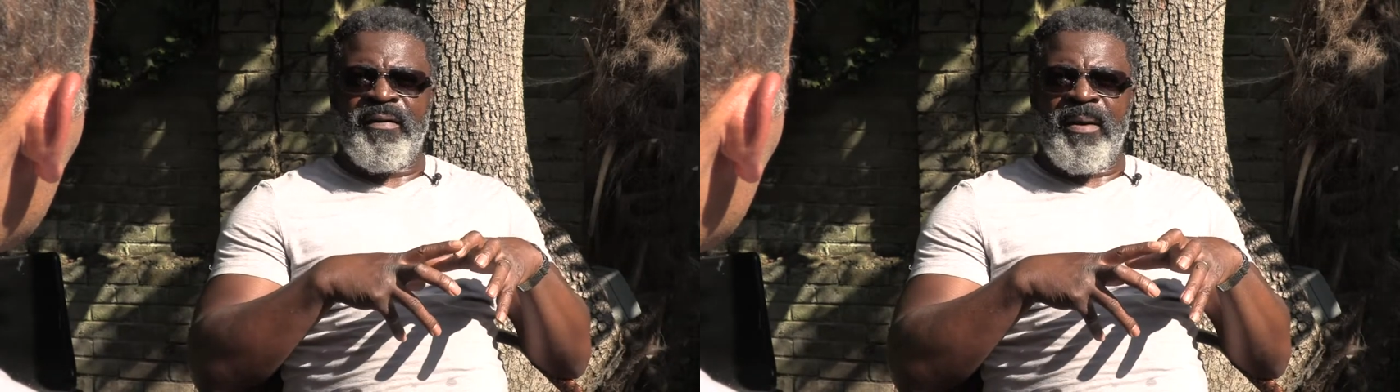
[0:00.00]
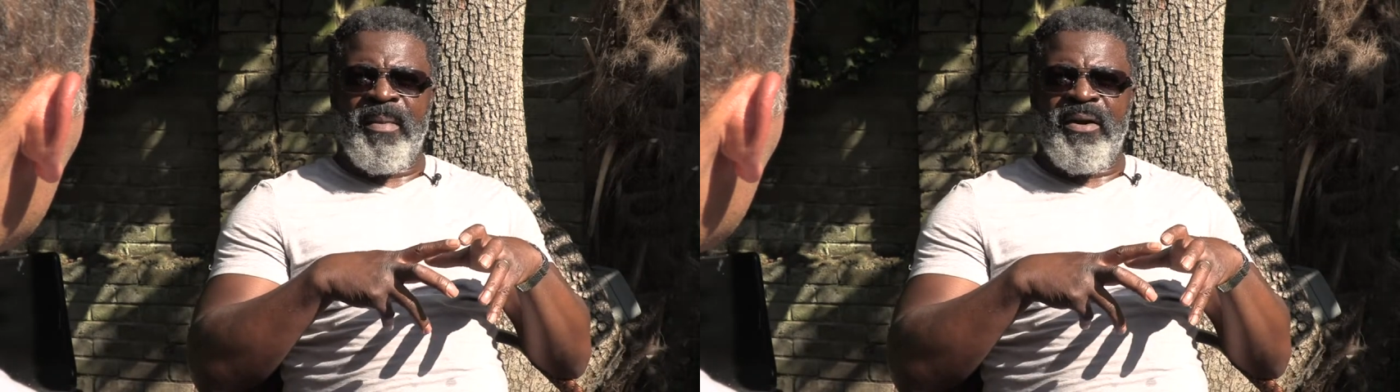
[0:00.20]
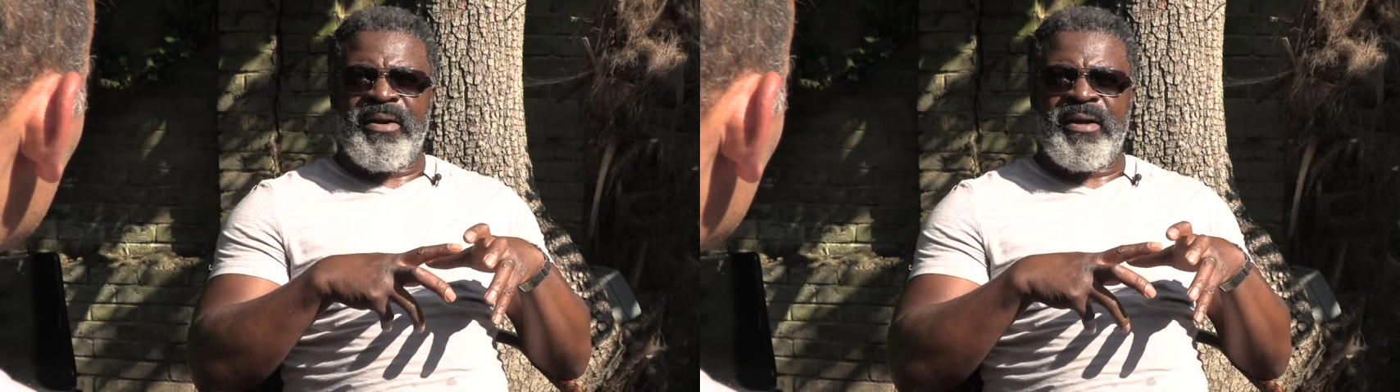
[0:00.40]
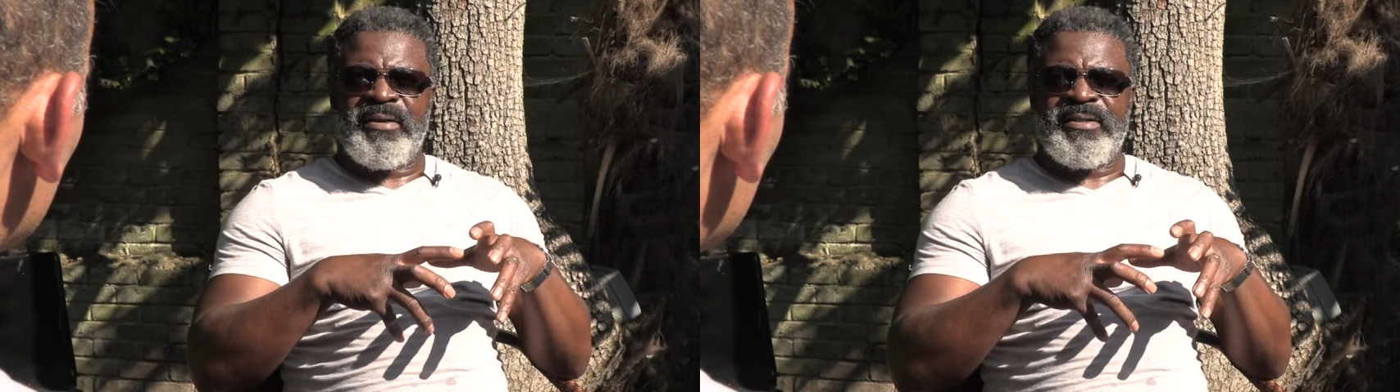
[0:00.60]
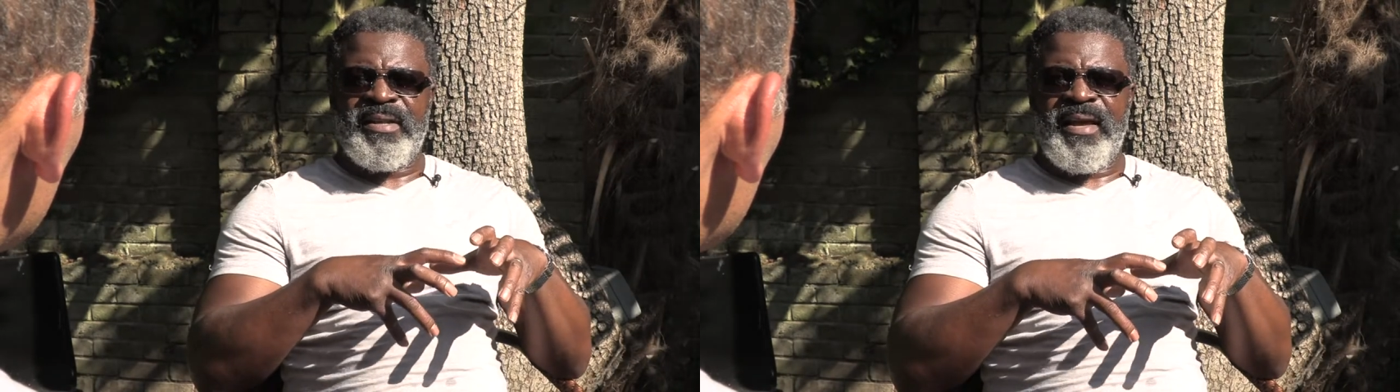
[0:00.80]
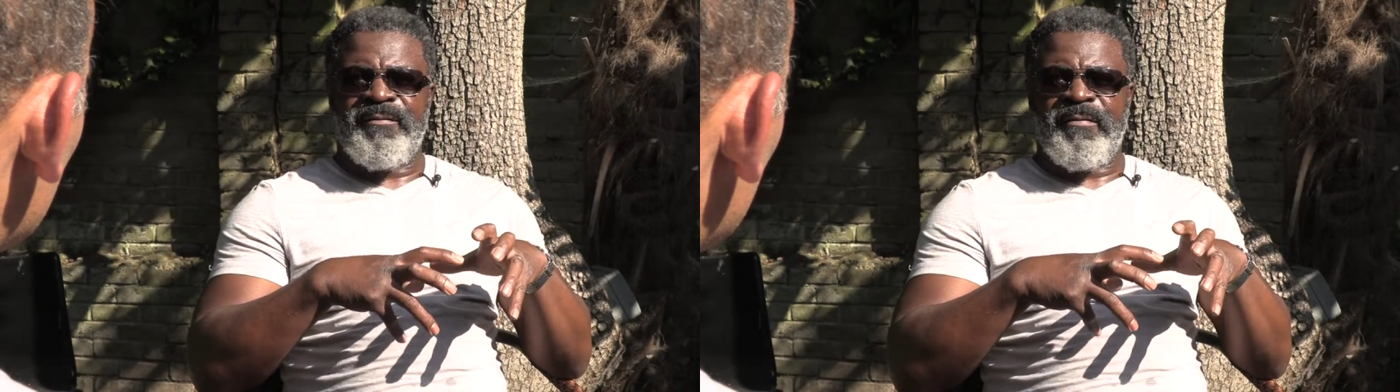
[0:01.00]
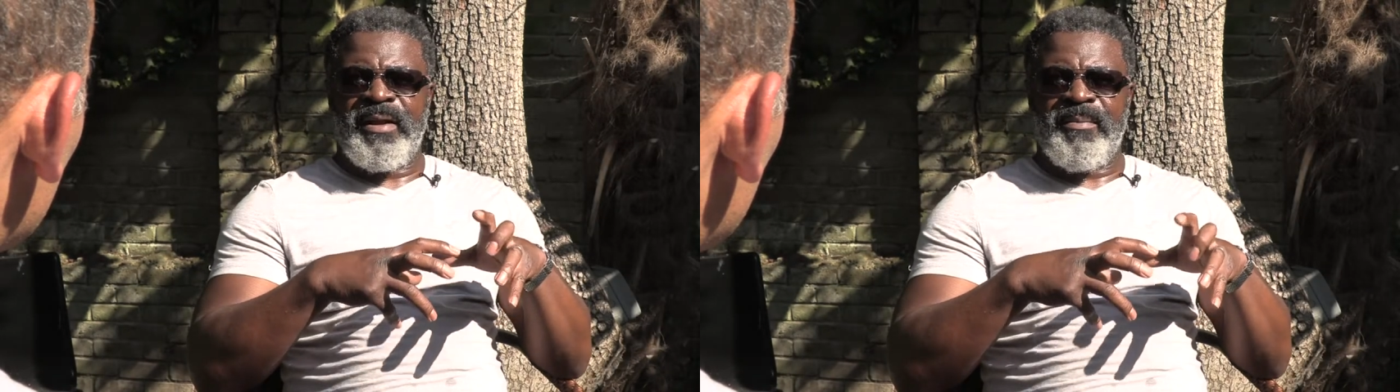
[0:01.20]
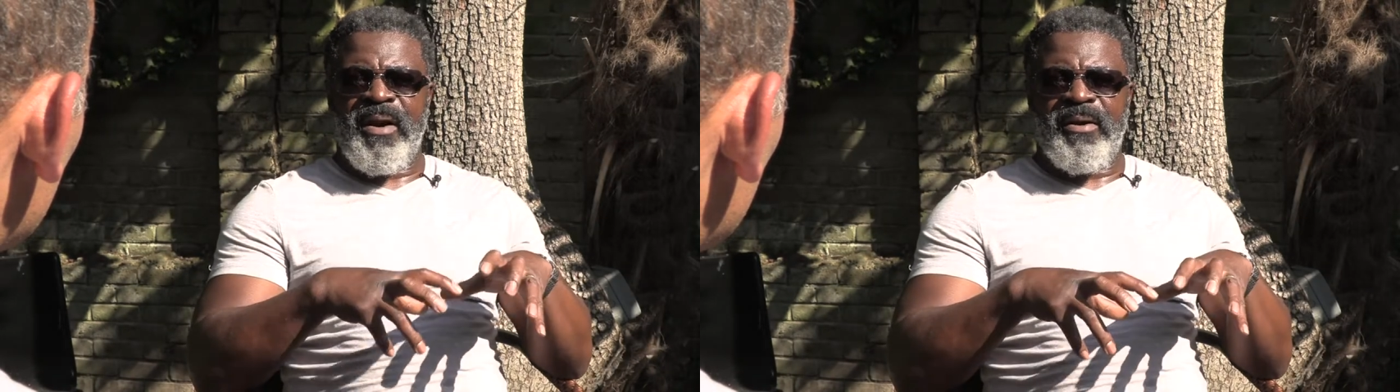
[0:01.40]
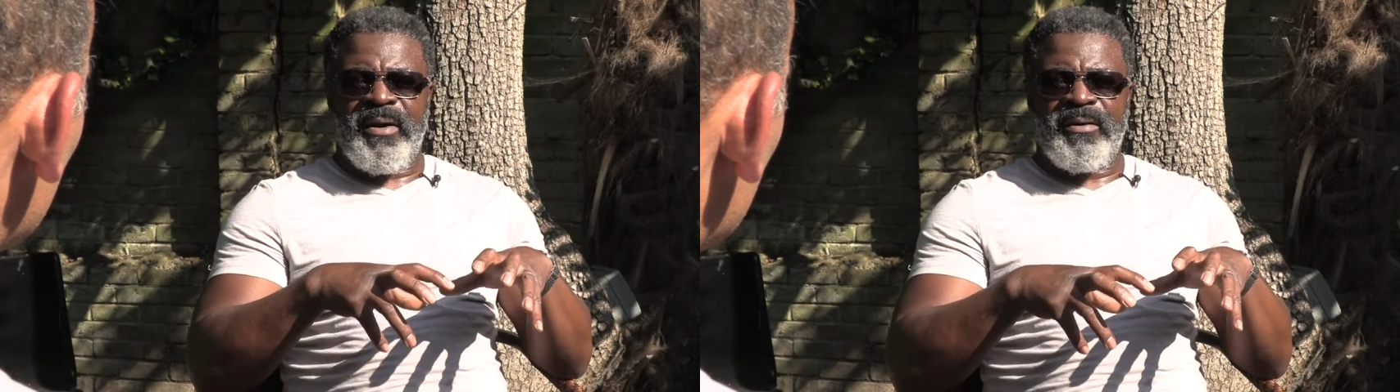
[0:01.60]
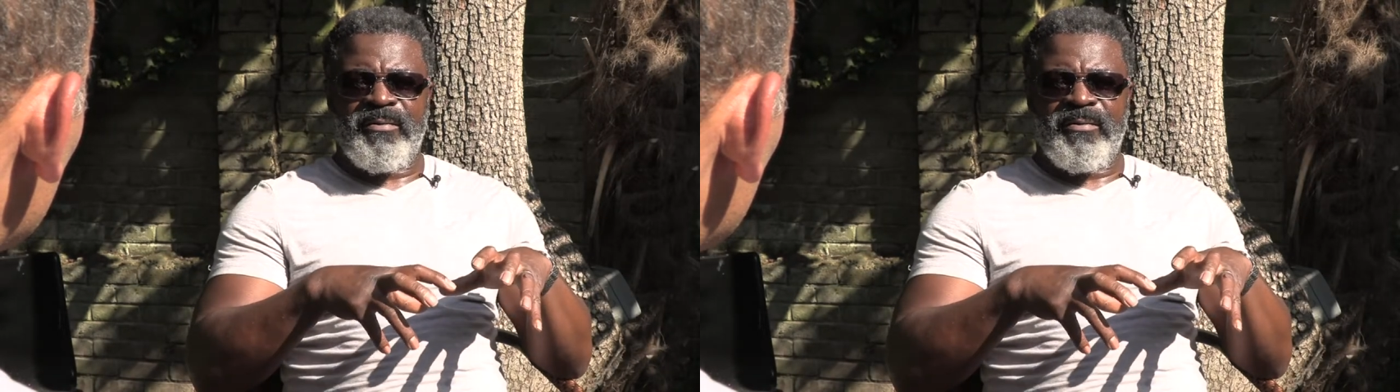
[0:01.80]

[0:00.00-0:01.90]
American slavery and American